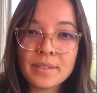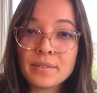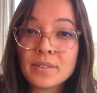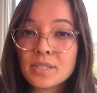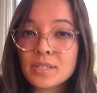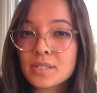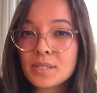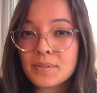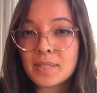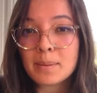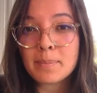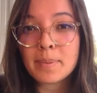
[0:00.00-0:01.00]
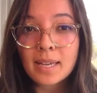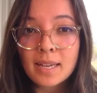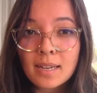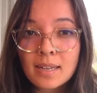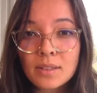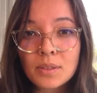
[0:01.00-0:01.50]
The vision is really
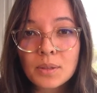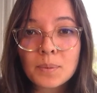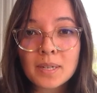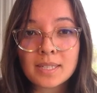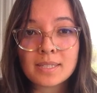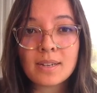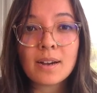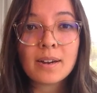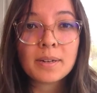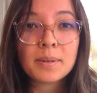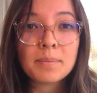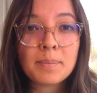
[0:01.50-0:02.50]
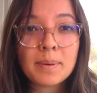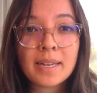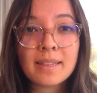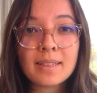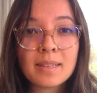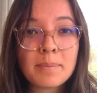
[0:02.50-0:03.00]
big. The work is hard, but I
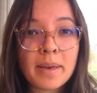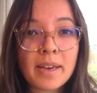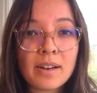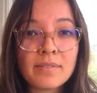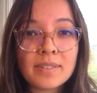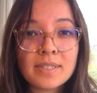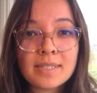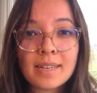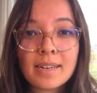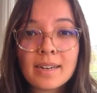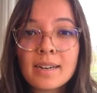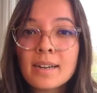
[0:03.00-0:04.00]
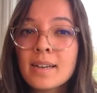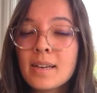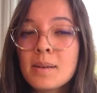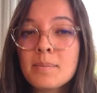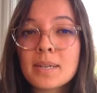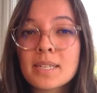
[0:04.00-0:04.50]
think the payoff is there,
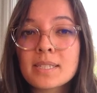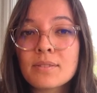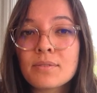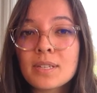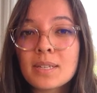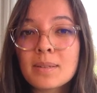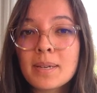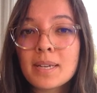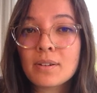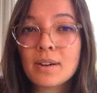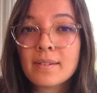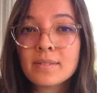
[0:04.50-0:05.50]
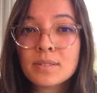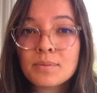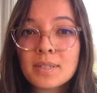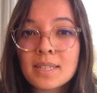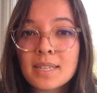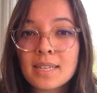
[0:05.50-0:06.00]
because if we can make graphs
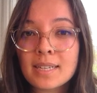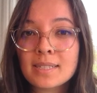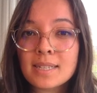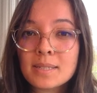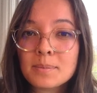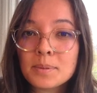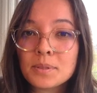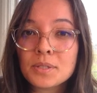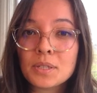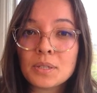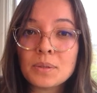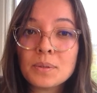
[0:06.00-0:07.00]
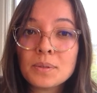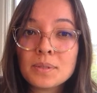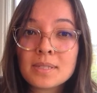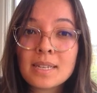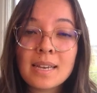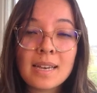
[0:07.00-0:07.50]
really accessible to
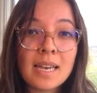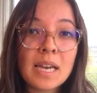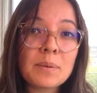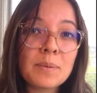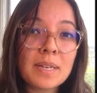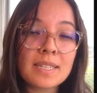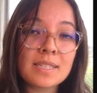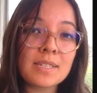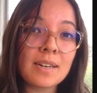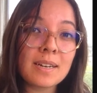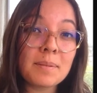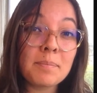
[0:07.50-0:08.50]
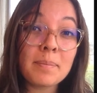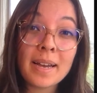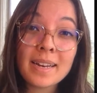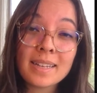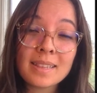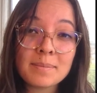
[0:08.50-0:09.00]
use and we can start
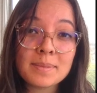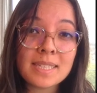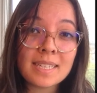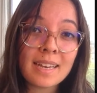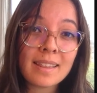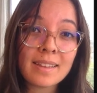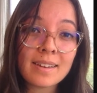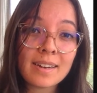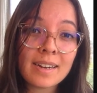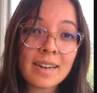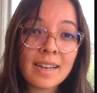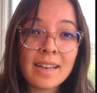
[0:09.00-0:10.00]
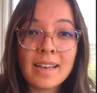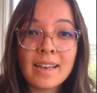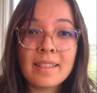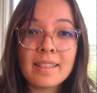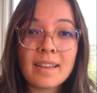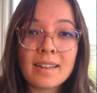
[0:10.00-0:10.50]
combining them together,
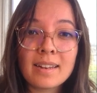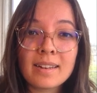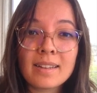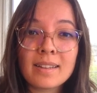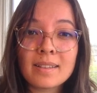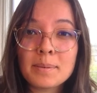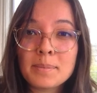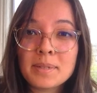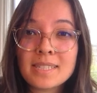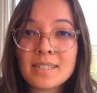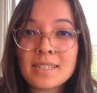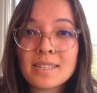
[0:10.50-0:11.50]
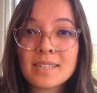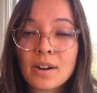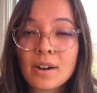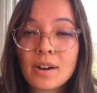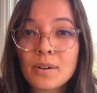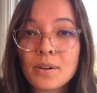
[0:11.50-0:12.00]
then the limits here
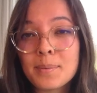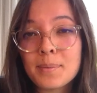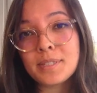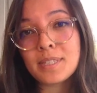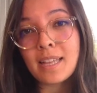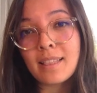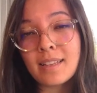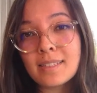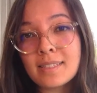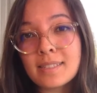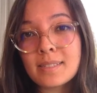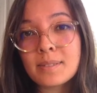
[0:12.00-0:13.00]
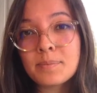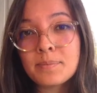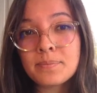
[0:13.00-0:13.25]
are almost endless.